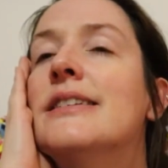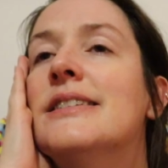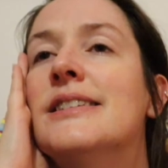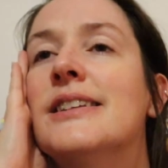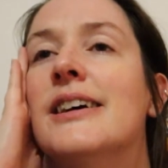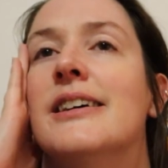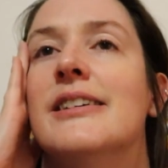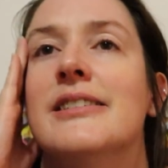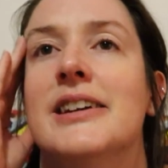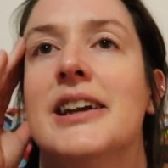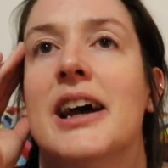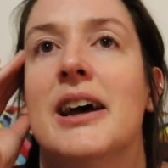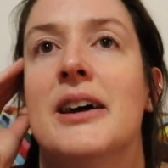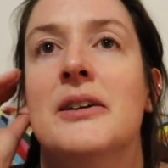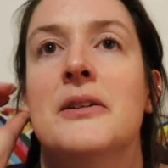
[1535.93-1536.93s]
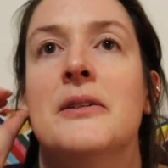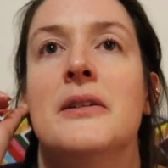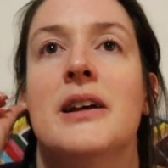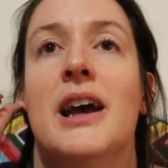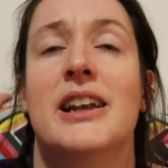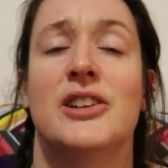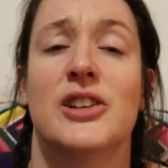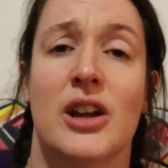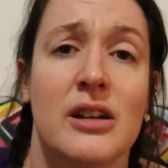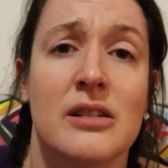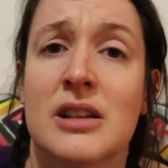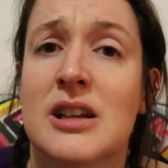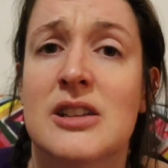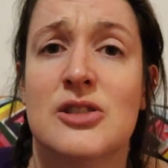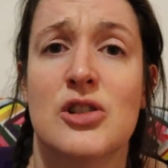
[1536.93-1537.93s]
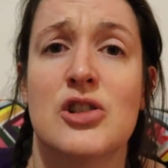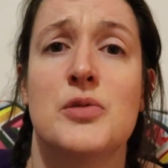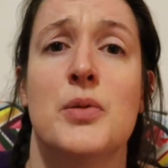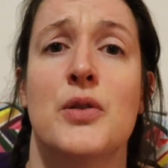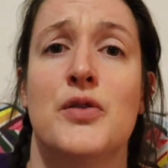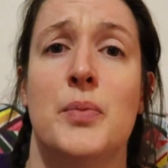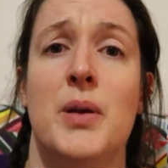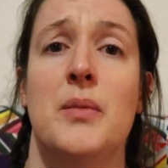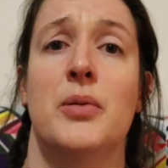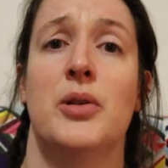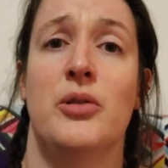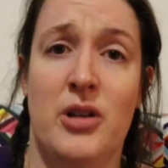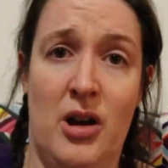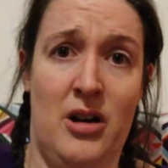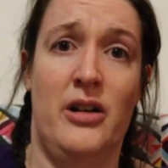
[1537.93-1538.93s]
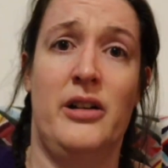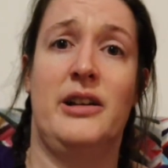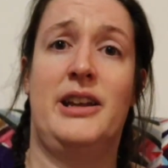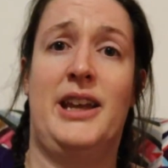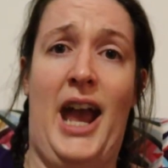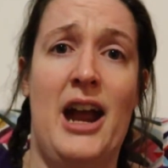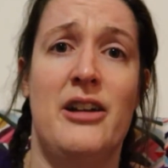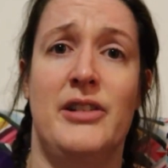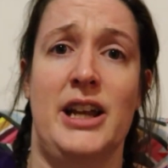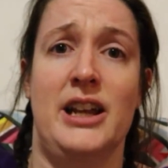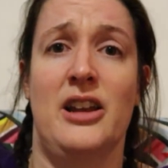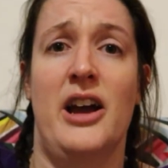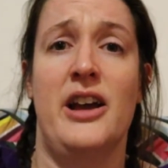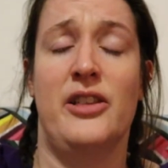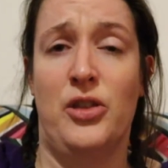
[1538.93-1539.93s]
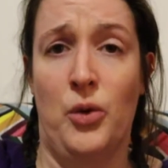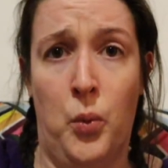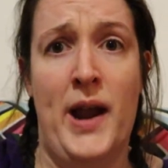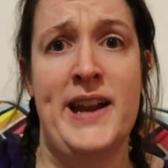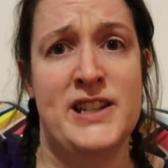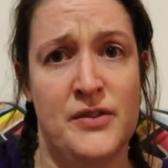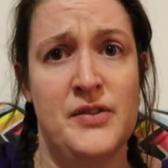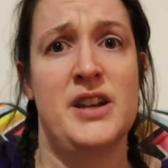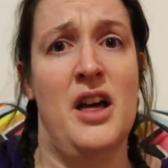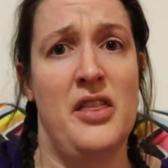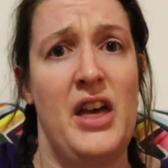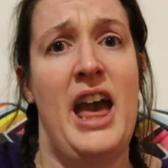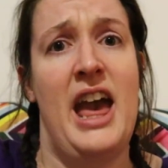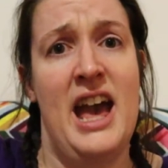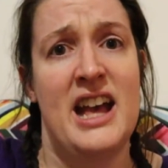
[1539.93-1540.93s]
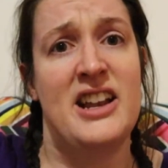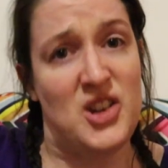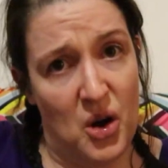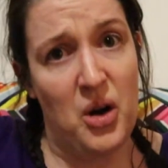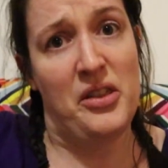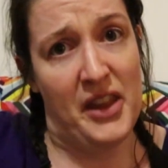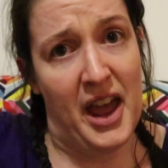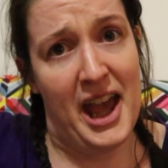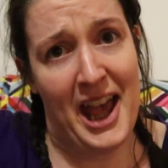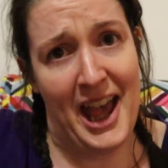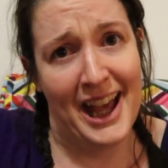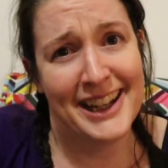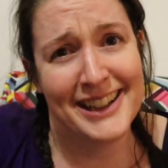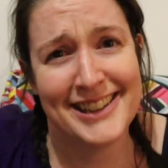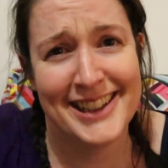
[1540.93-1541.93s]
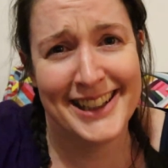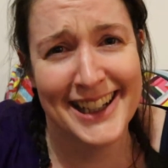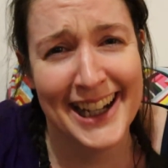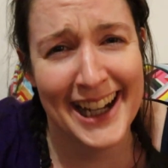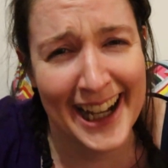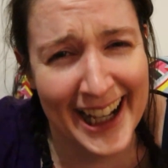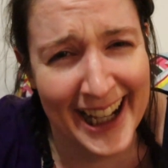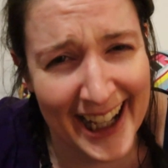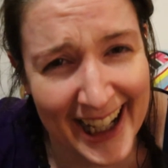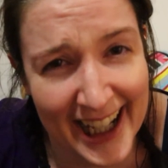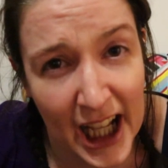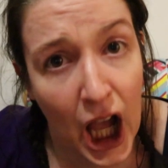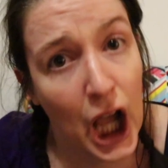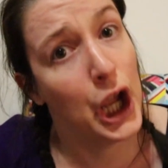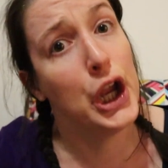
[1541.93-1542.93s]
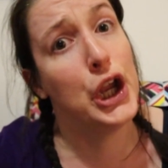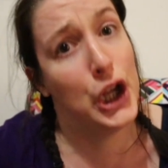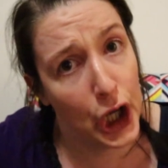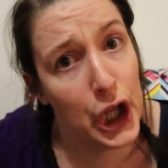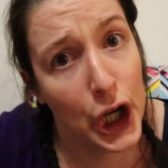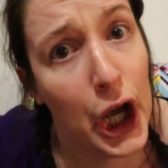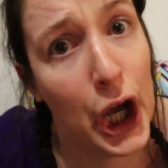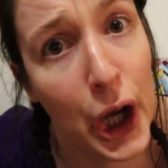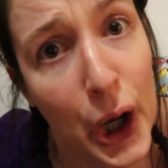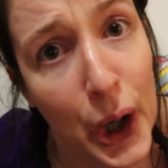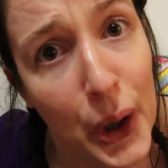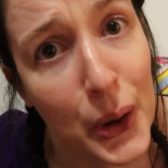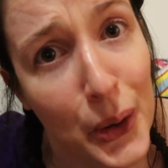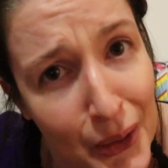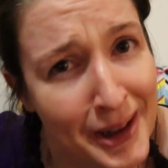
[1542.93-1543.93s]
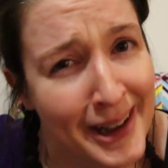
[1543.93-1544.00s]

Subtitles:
So yeah, and you know, suitable for people who can't carry like the weight of another head on their head. You know?